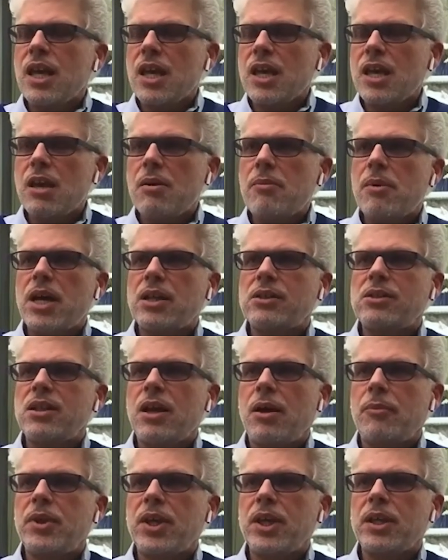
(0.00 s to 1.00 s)
thinking about
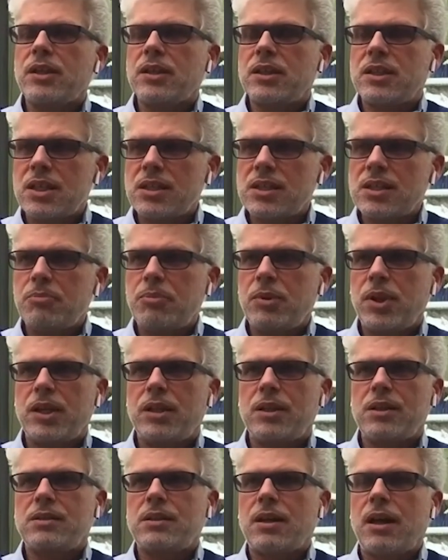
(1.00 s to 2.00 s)
something, the
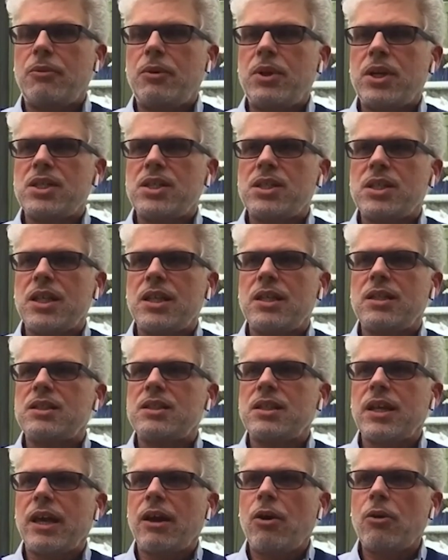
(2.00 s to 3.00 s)
discipline is I want to sit and
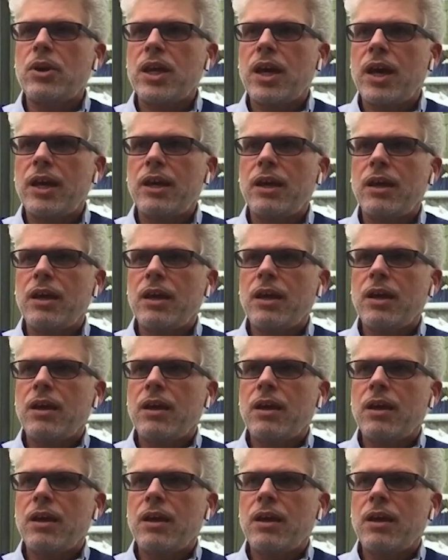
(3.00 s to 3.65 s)
say, okay,